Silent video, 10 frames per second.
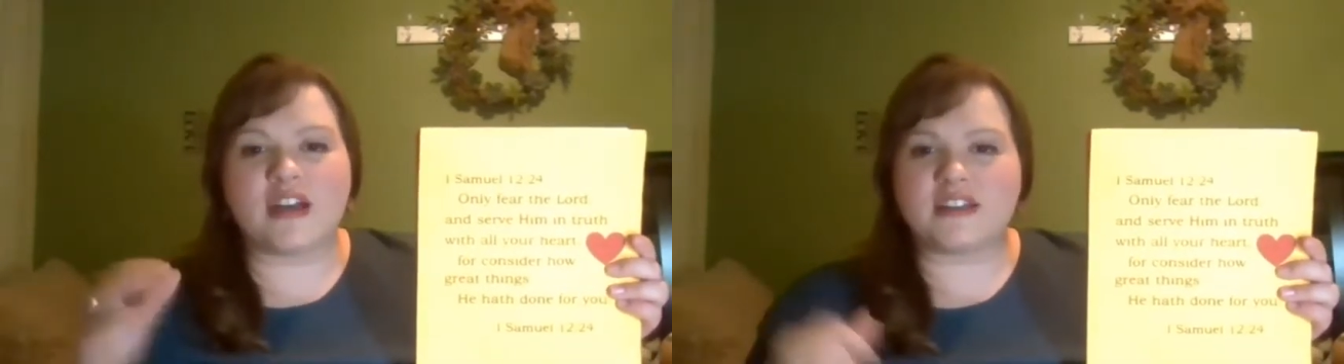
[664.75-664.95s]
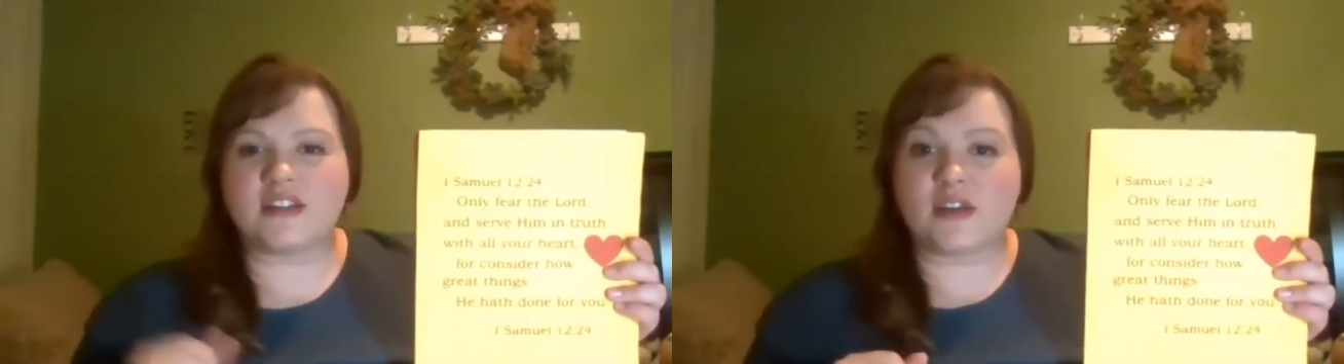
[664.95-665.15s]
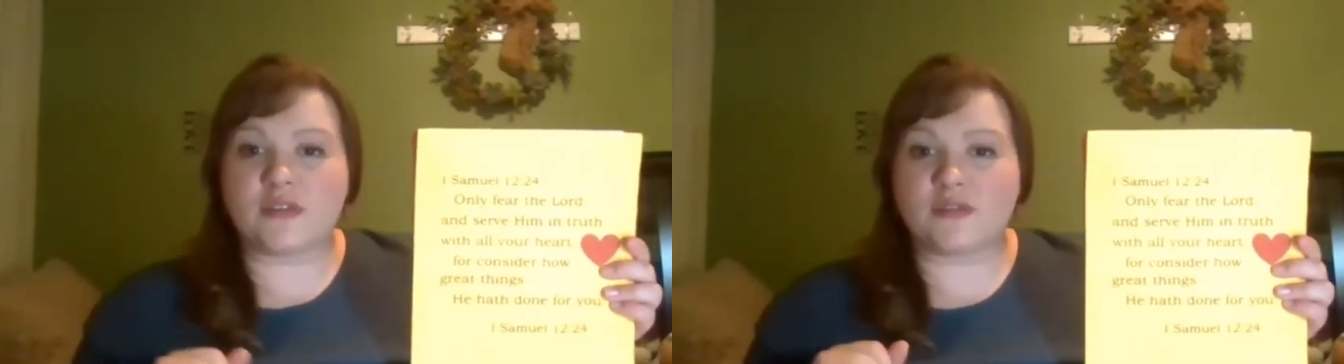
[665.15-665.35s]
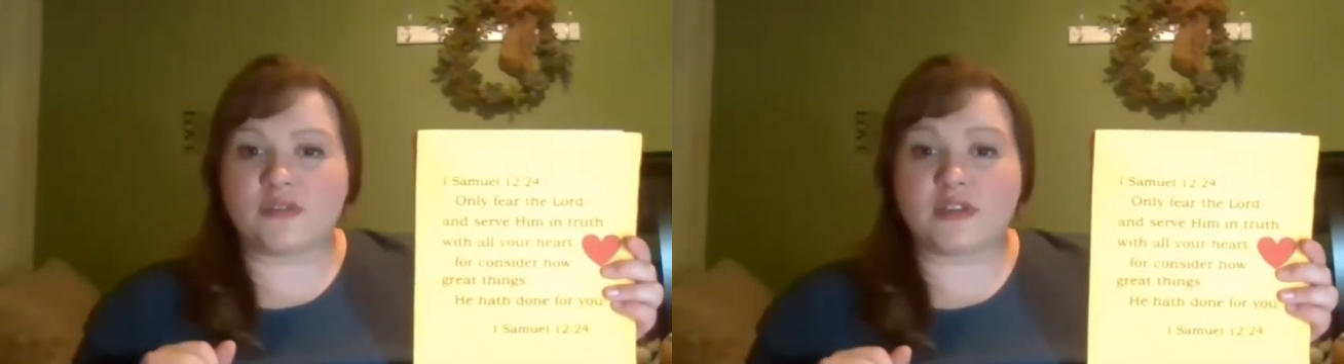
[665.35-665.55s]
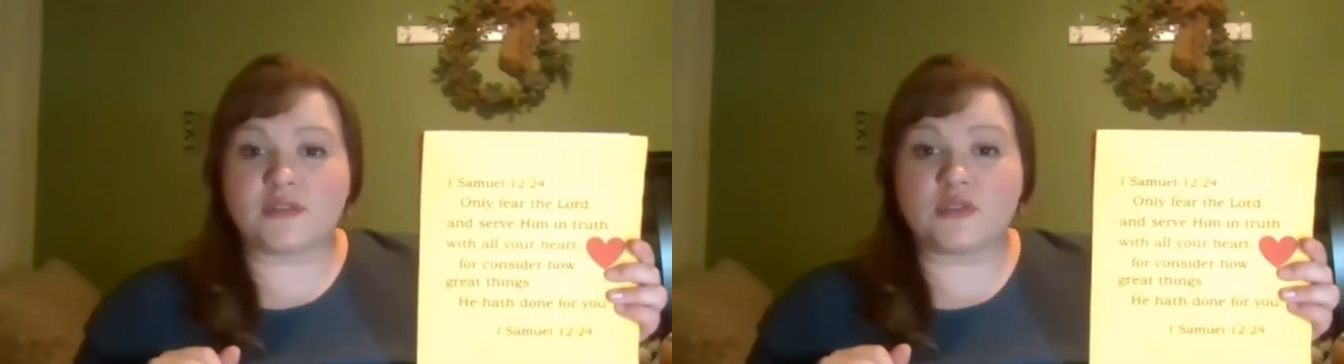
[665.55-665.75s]
I did other
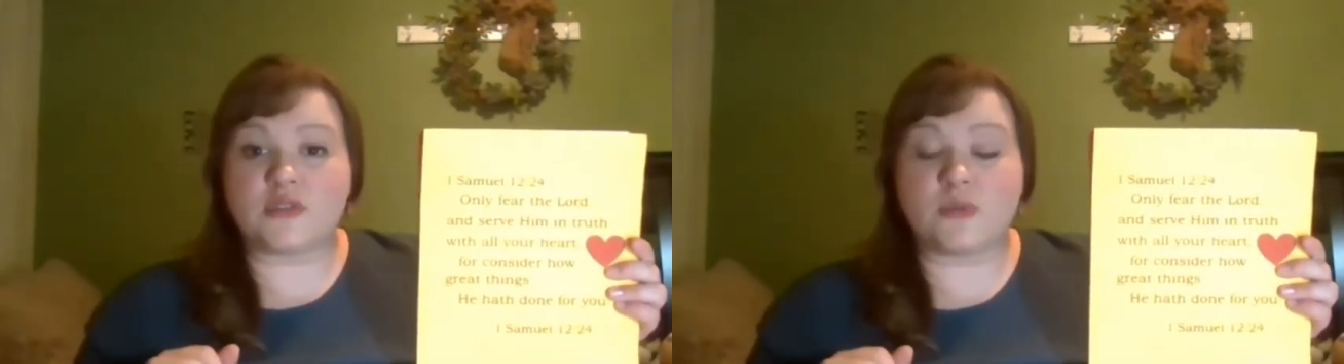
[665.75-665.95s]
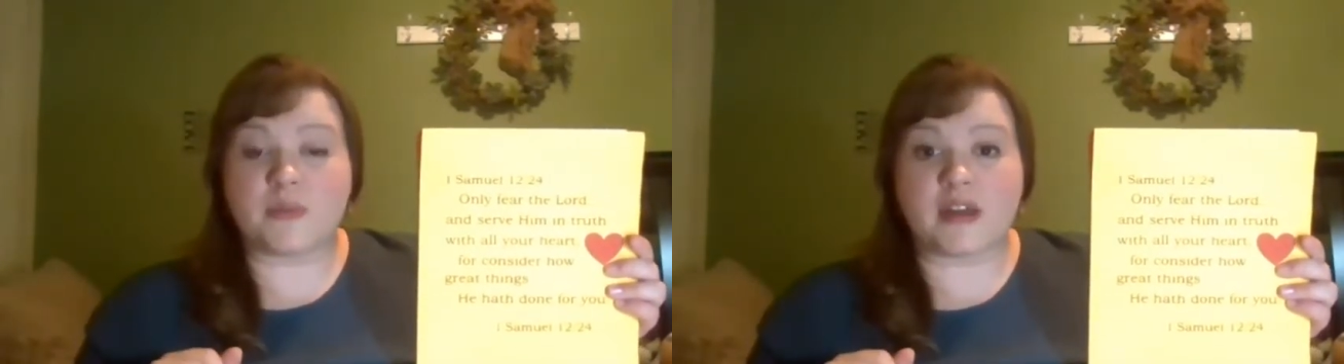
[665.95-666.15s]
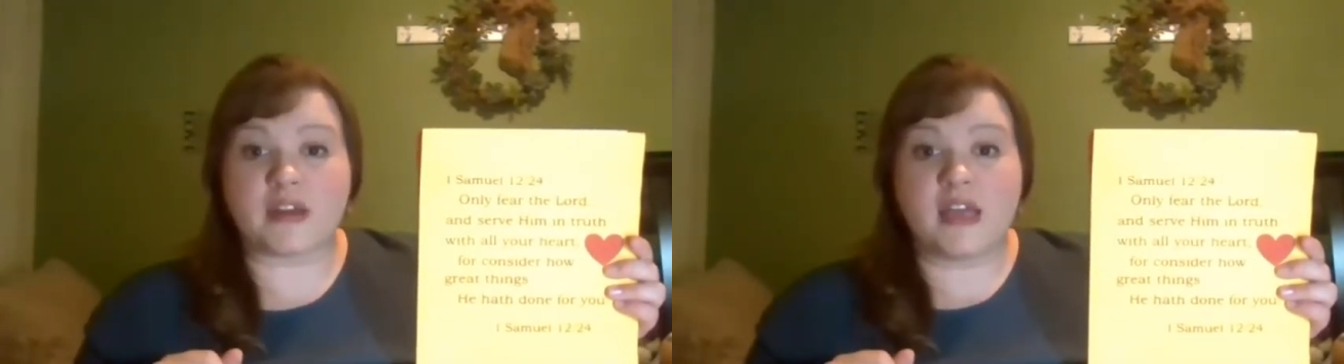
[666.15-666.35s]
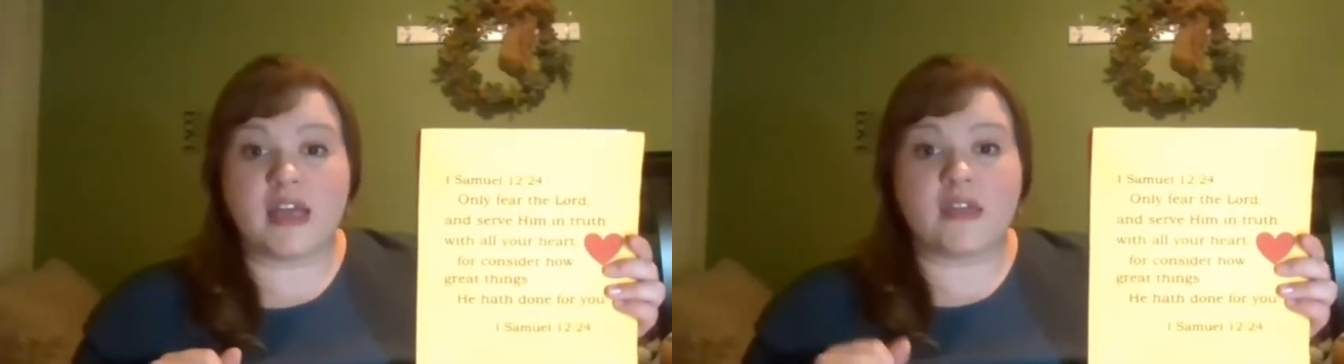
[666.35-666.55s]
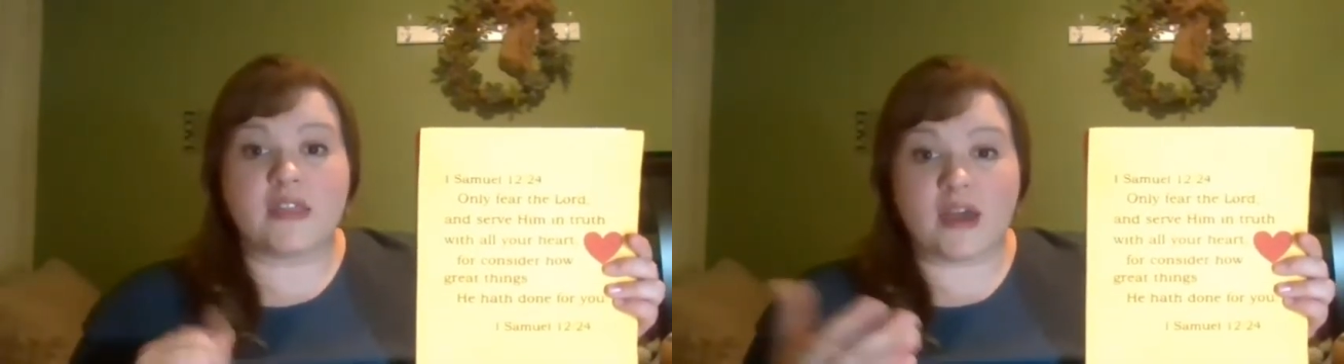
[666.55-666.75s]
things too, but
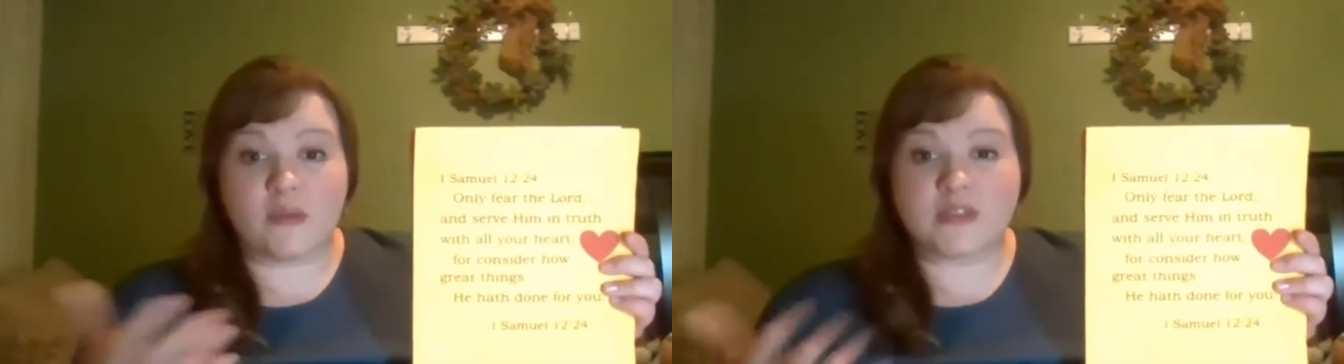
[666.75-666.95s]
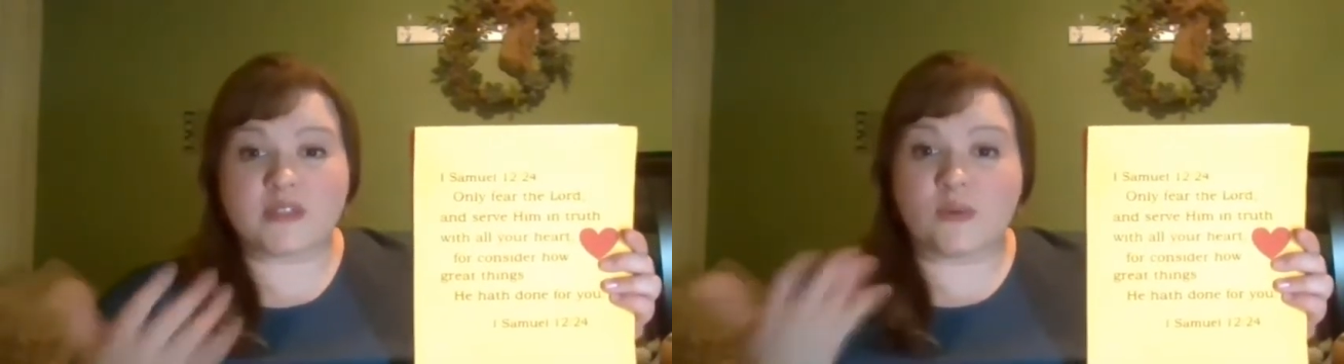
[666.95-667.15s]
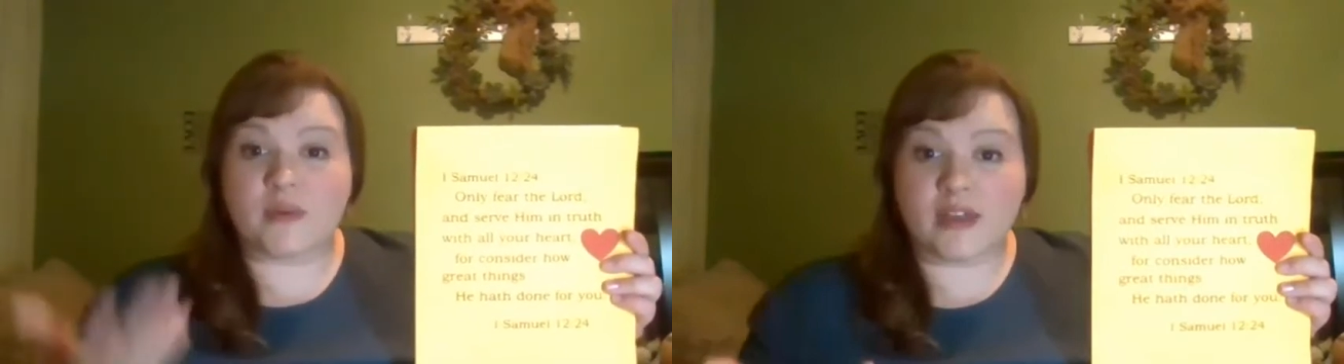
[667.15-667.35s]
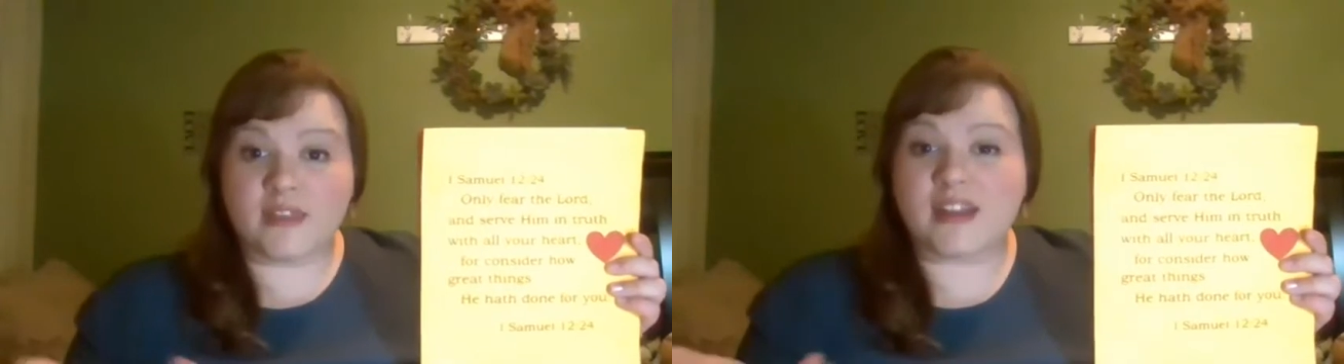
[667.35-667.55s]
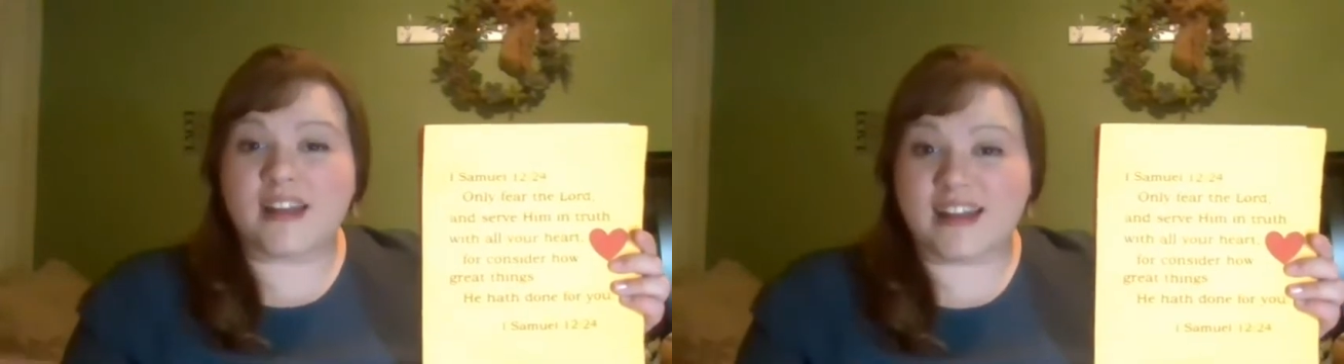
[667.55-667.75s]
that was a way that